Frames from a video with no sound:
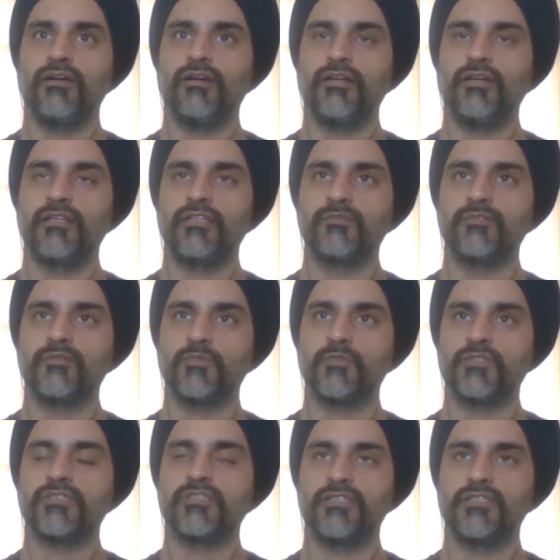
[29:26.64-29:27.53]
in terms of
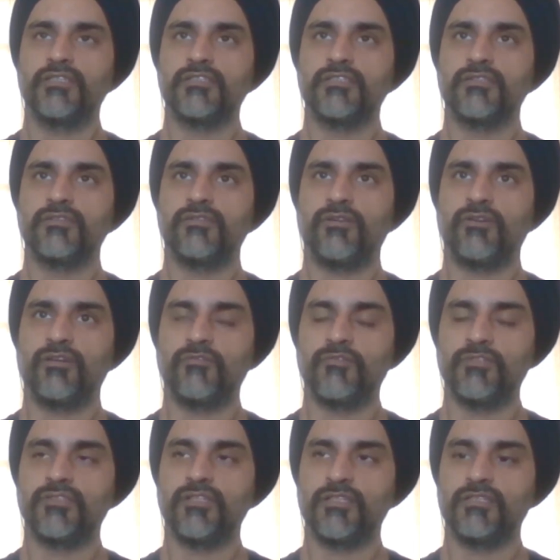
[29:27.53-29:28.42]
personalization or
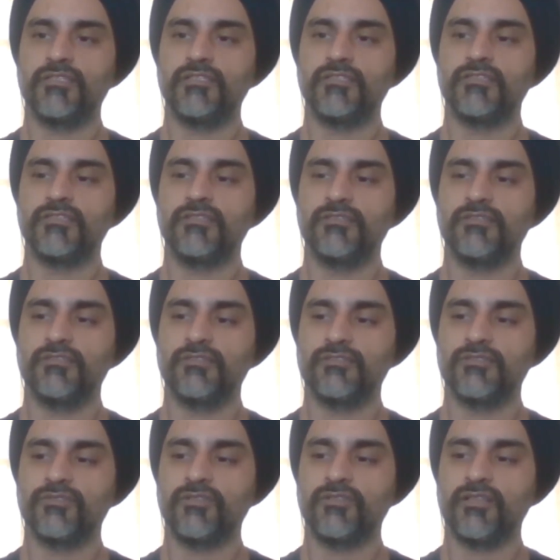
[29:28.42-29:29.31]
visualization,
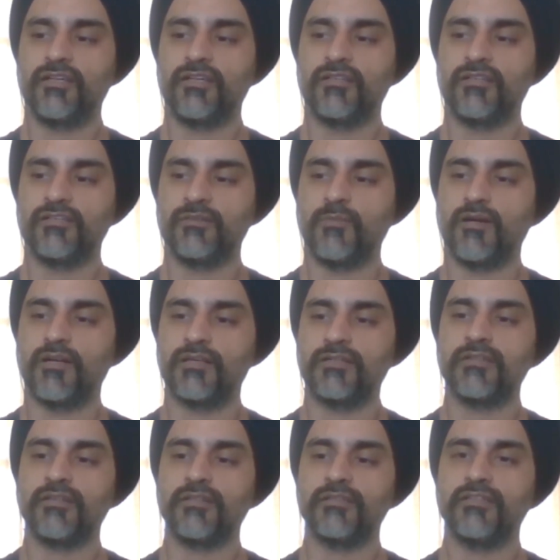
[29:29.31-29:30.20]
so that the
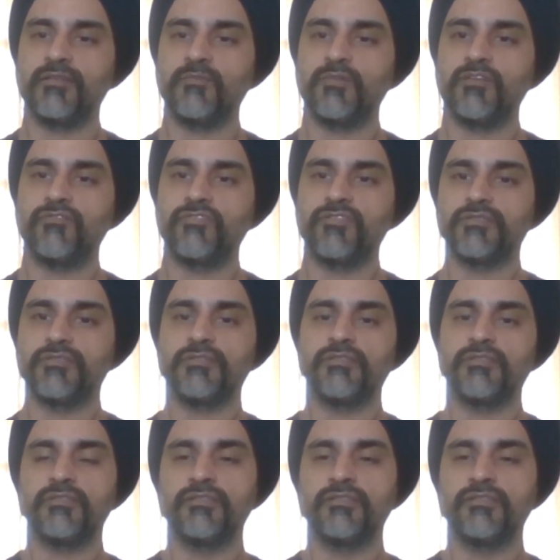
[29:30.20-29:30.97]
marketer can then be efficient?